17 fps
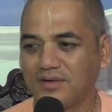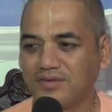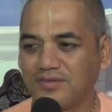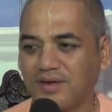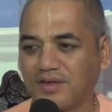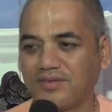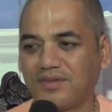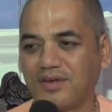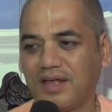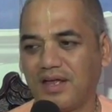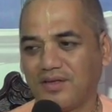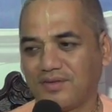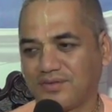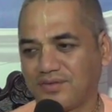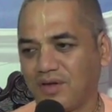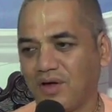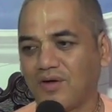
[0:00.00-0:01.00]

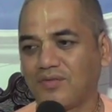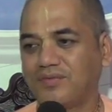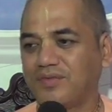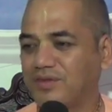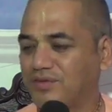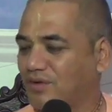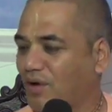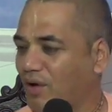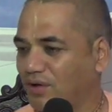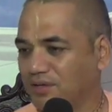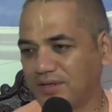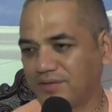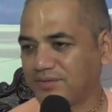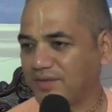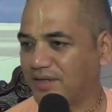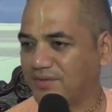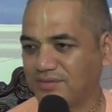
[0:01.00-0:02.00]
Kshatriyas of this, all the
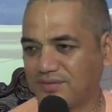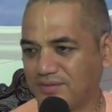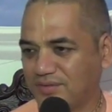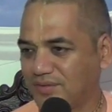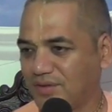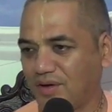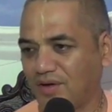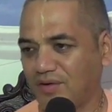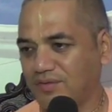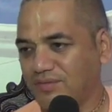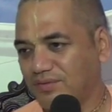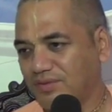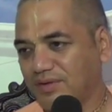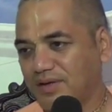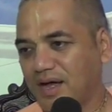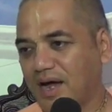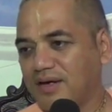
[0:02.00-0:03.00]
sons of
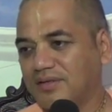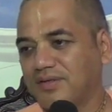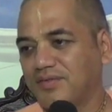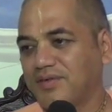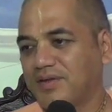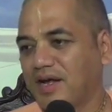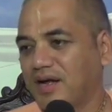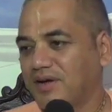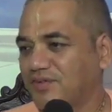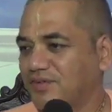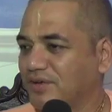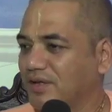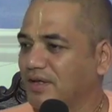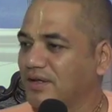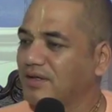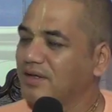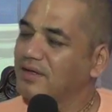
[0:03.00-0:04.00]

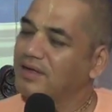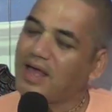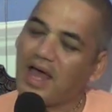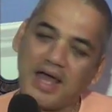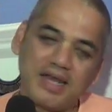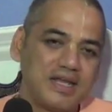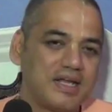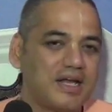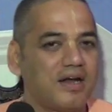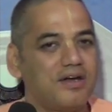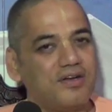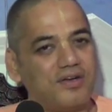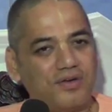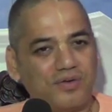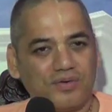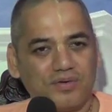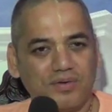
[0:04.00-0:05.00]
Kartavirarjuna, and he
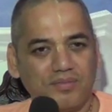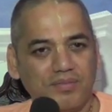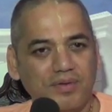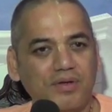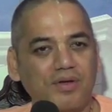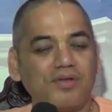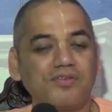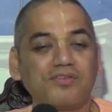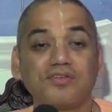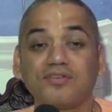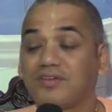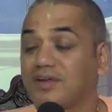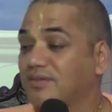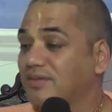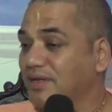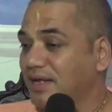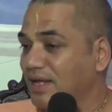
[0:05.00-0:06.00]
continued. Because the
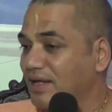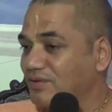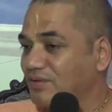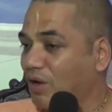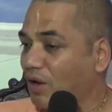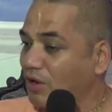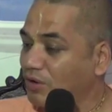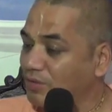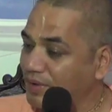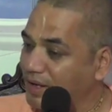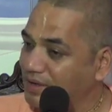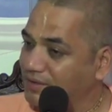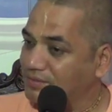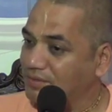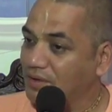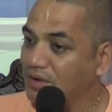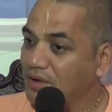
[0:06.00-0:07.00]
Kshatriyas
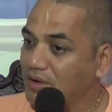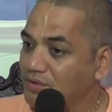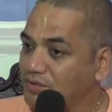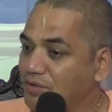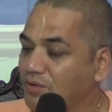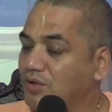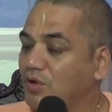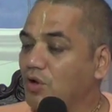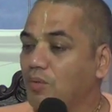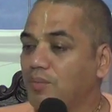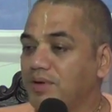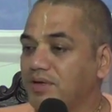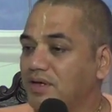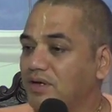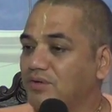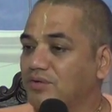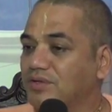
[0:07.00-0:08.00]
always should be
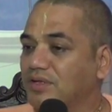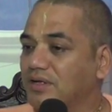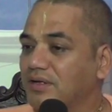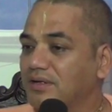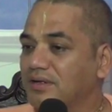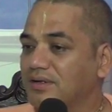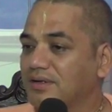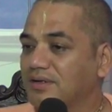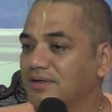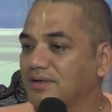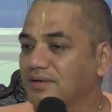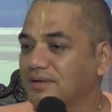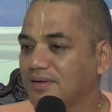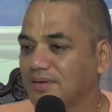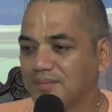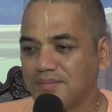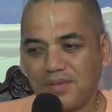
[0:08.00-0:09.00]
obedient to the
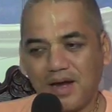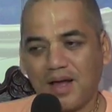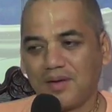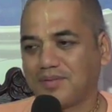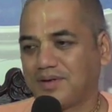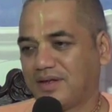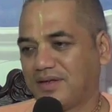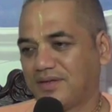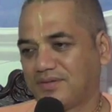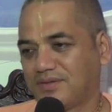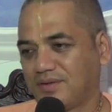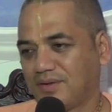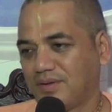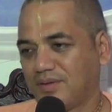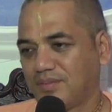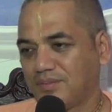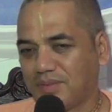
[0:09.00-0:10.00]
Brahmanas.
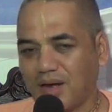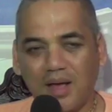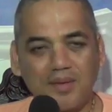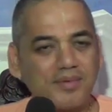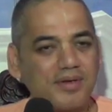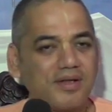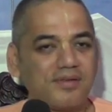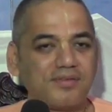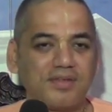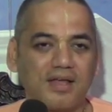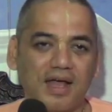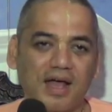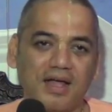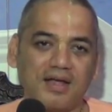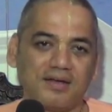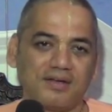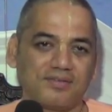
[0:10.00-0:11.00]
Brahmanas
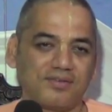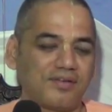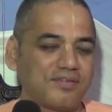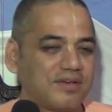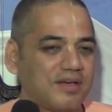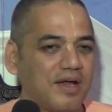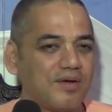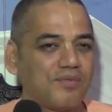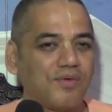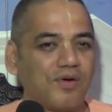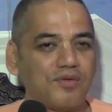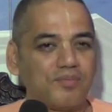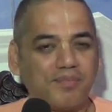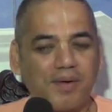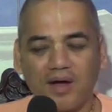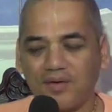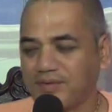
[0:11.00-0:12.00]
guide. Kshatriya
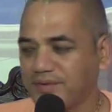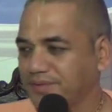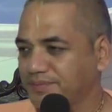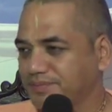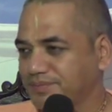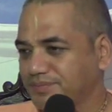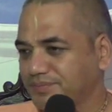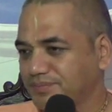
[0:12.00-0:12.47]
want power.